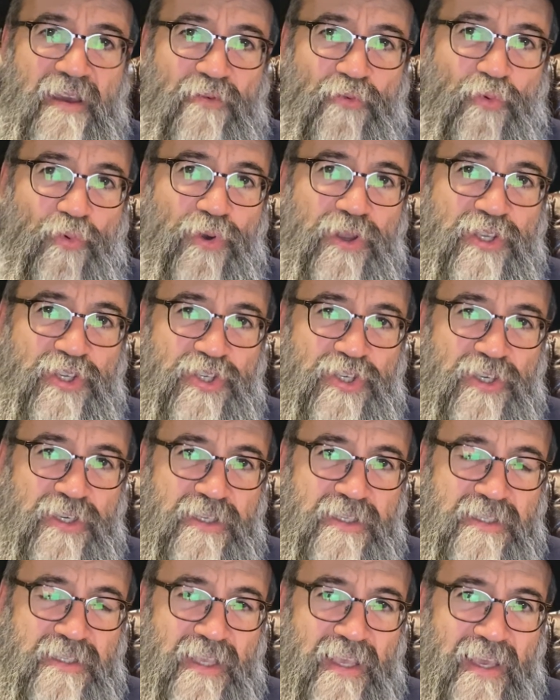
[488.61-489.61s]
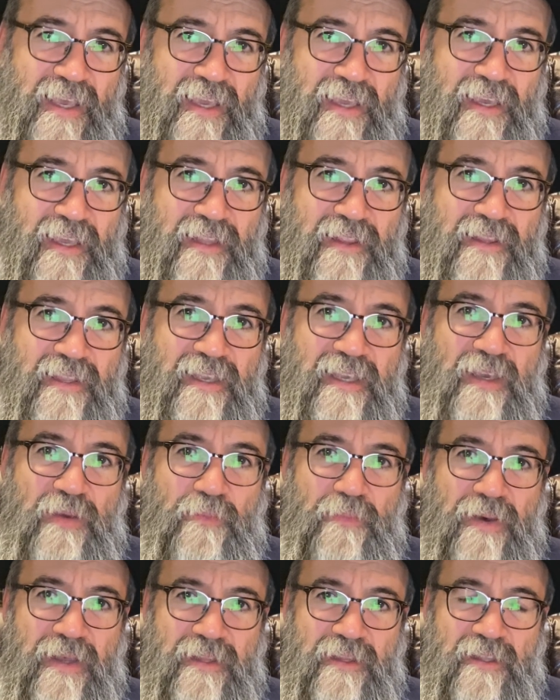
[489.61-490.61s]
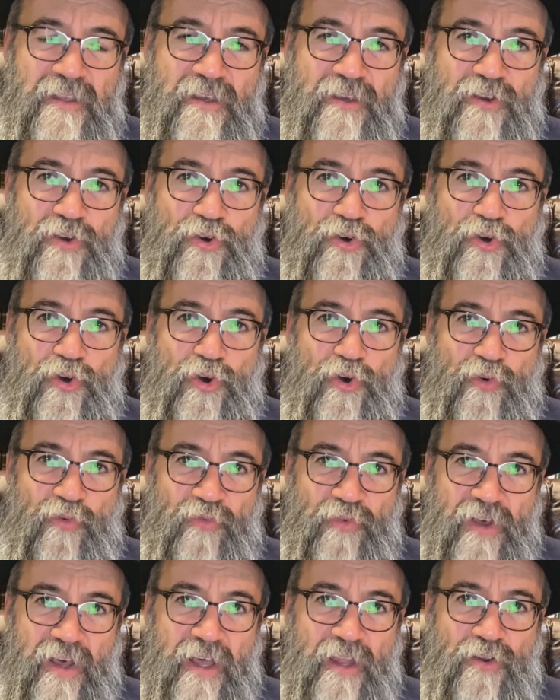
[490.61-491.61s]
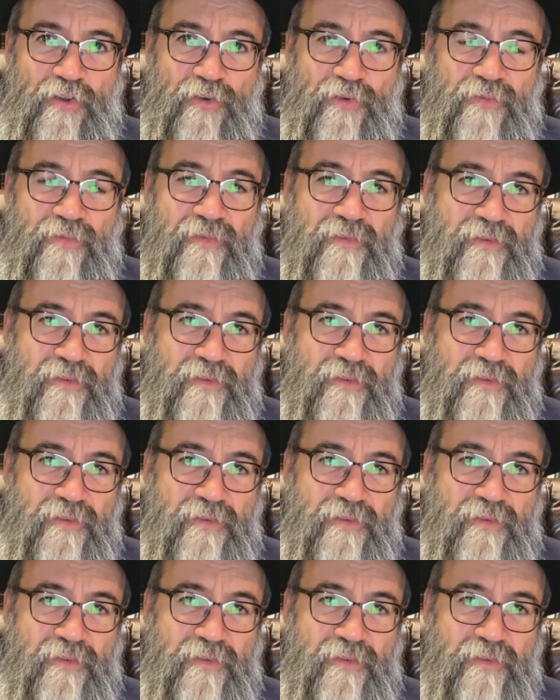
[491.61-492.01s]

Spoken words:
which is again the gematria of Chalah,